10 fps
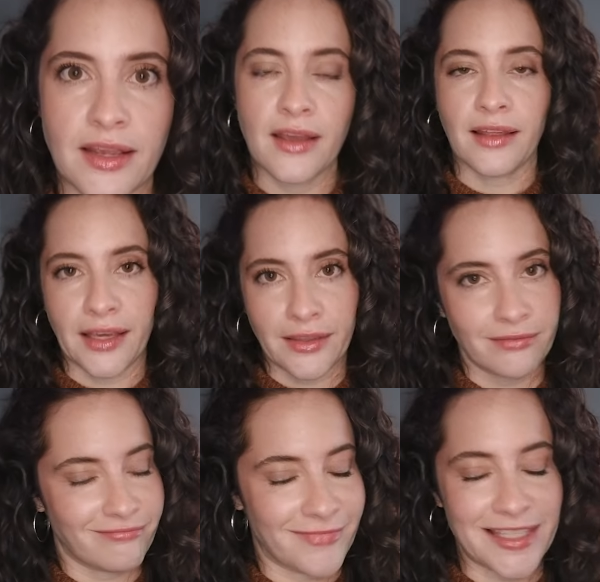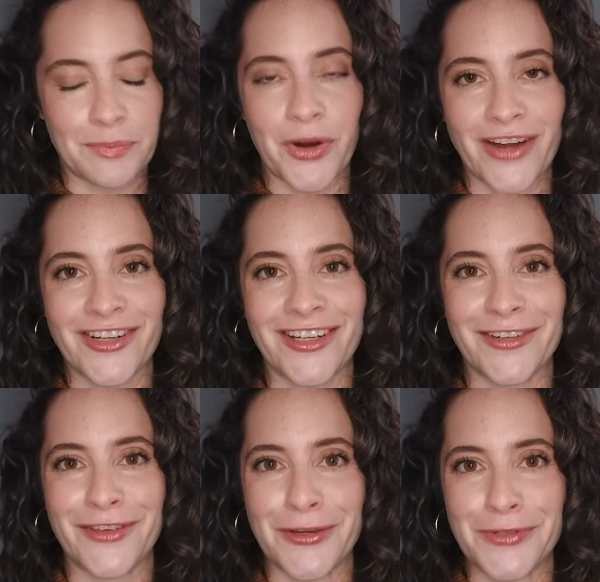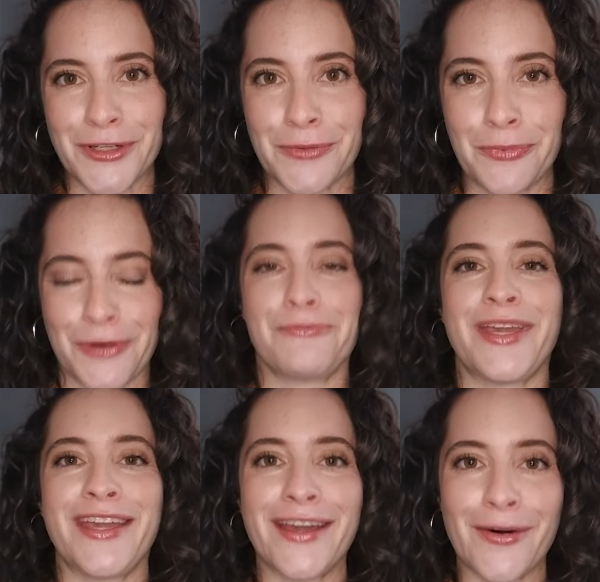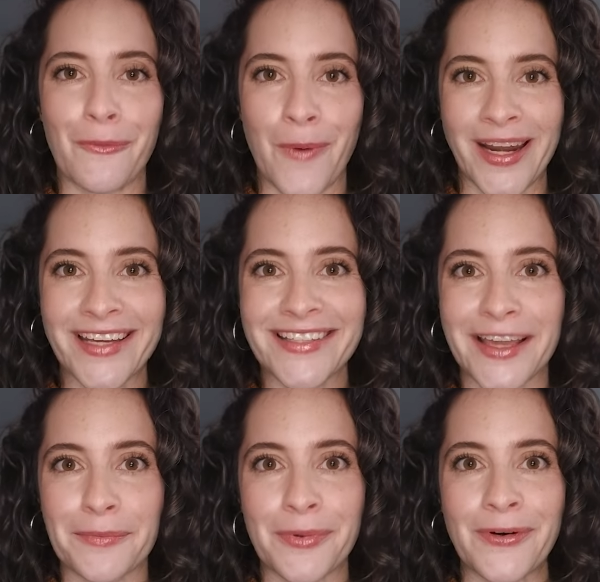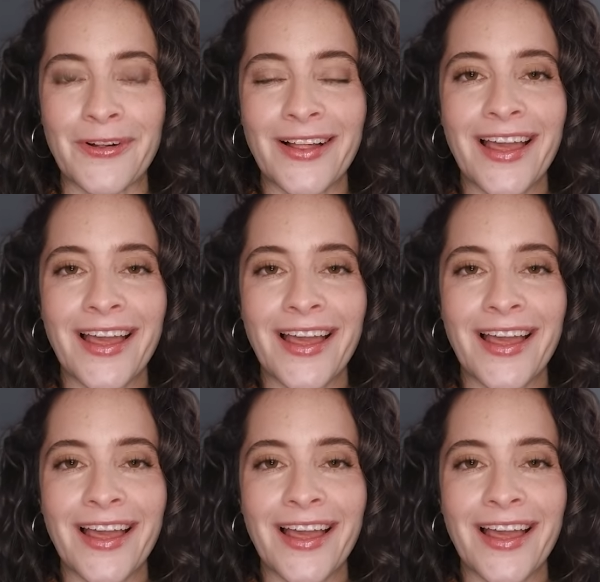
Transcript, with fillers: like this project of YouTube would be one example,